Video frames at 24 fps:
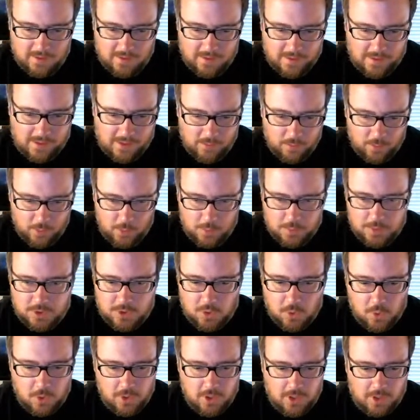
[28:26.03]
Yeah, the room's
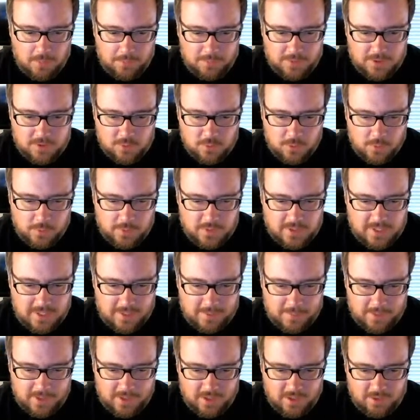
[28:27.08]
torn up. This room is
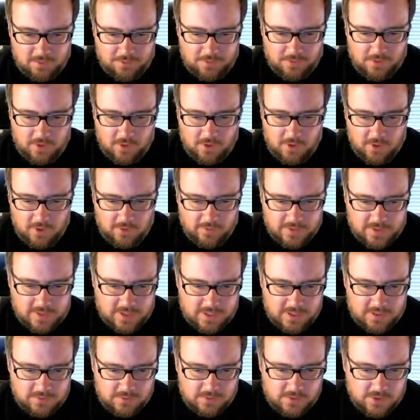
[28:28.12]
not big enough for all of us,
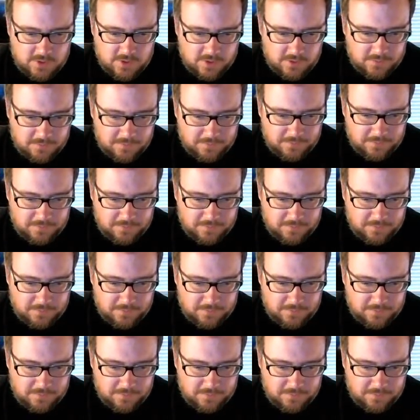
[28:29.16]
that's for sure.